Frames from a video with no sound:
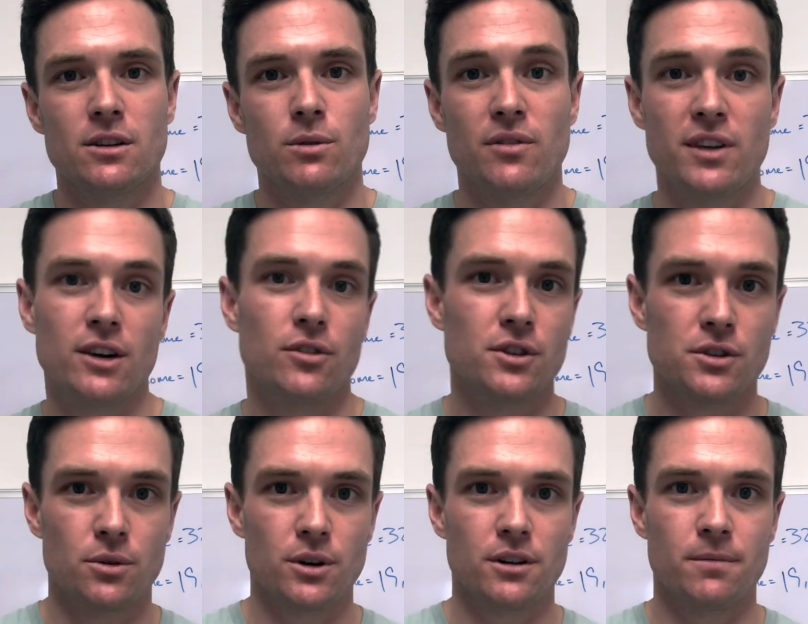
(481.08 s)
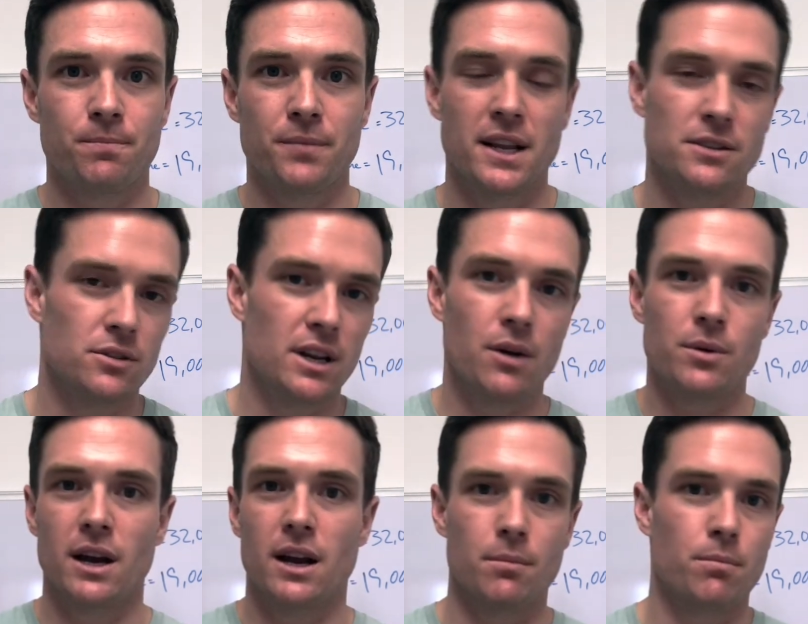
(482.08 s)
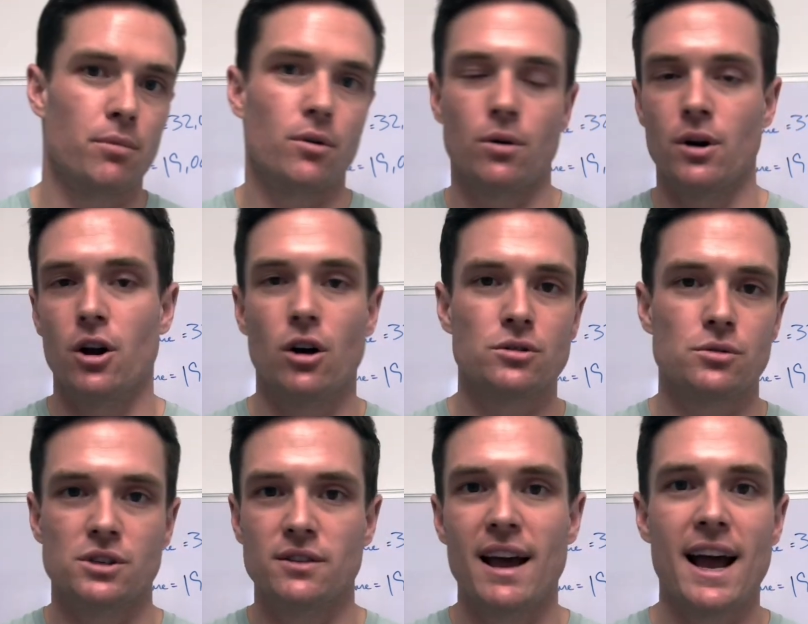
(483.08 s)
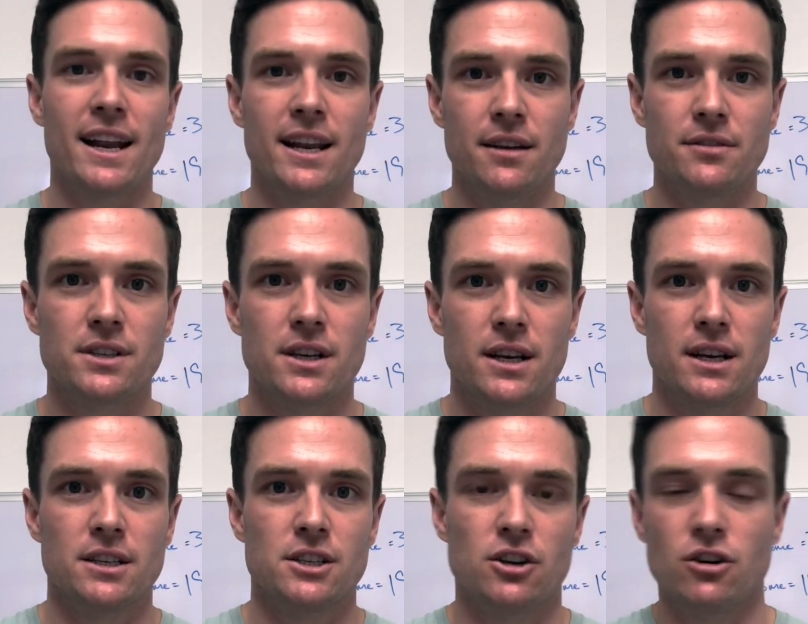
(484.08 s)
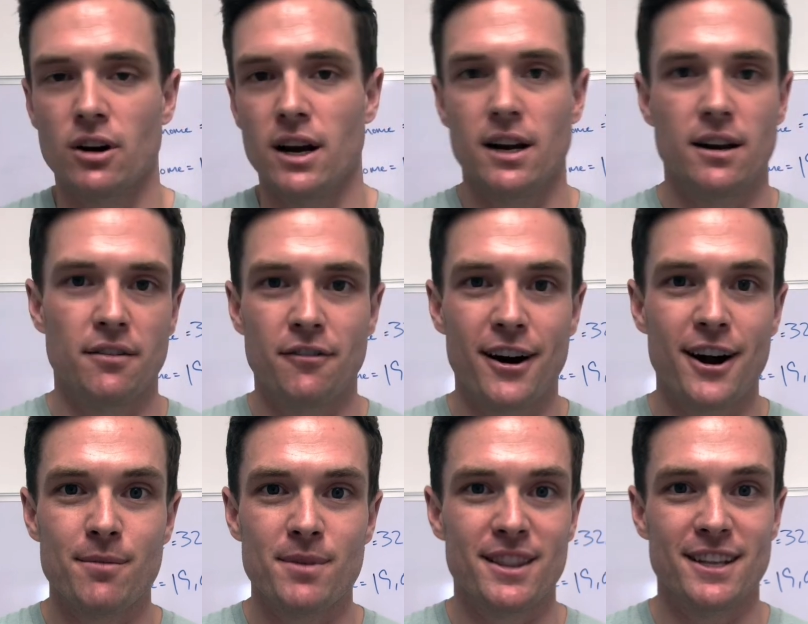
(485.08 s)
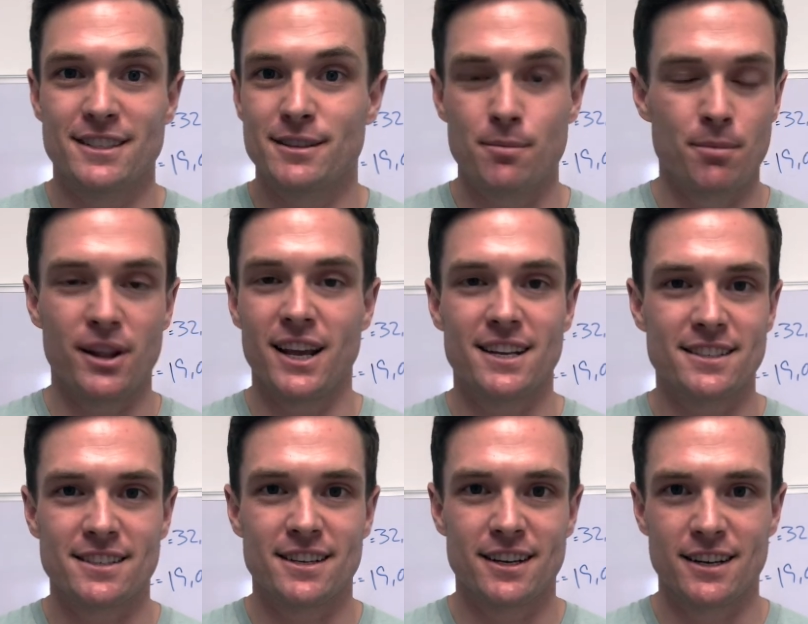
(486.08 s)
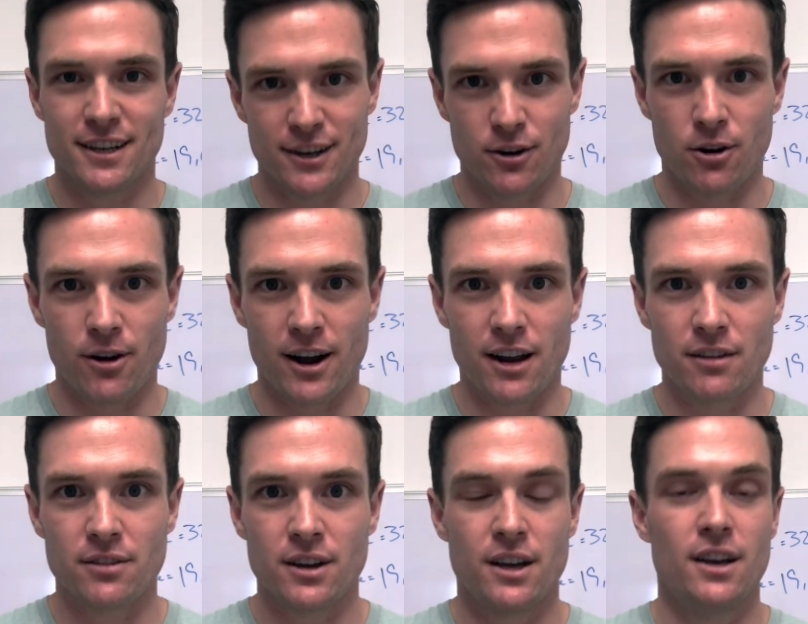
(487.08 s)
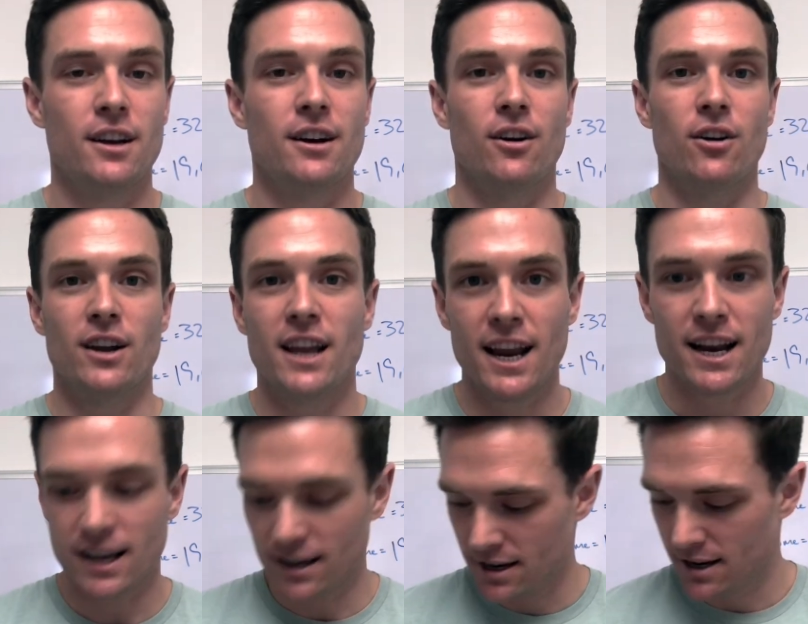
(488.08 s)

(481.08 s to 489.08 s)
we've killed the soil. And so now we got to throw in all sorts of additives to create an environment that some plants can grow out of. Organic,